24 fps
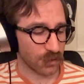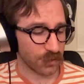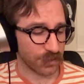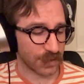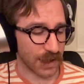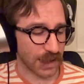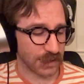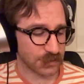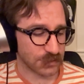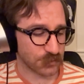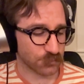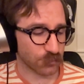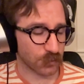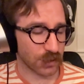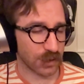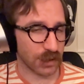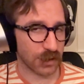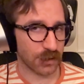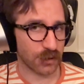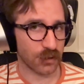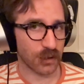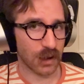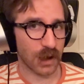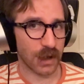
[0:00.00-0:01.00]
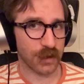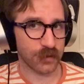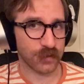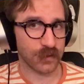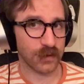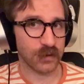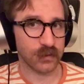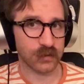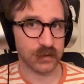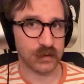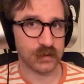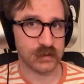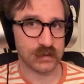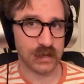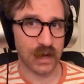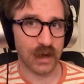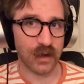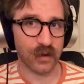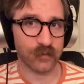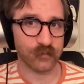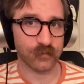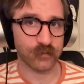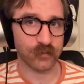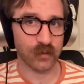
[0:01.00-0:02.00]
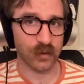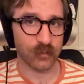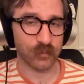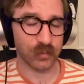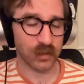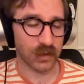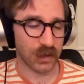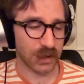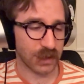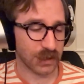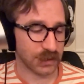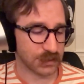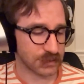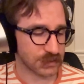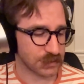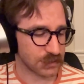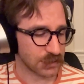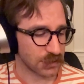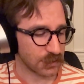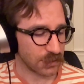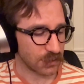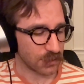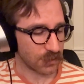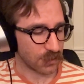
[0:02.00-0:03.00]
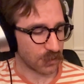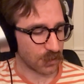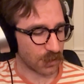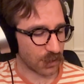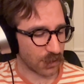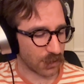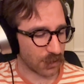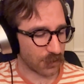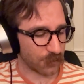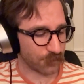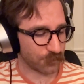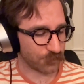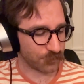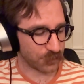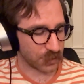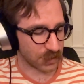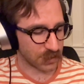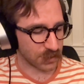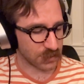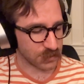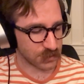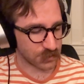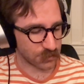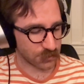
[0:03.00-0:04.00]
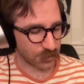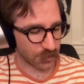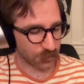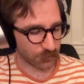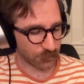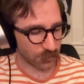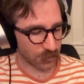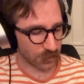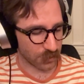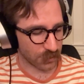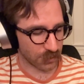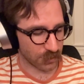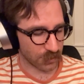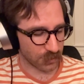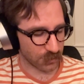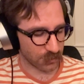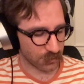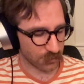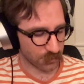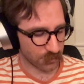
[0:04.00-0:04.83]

That's where I think these have a place, because you can really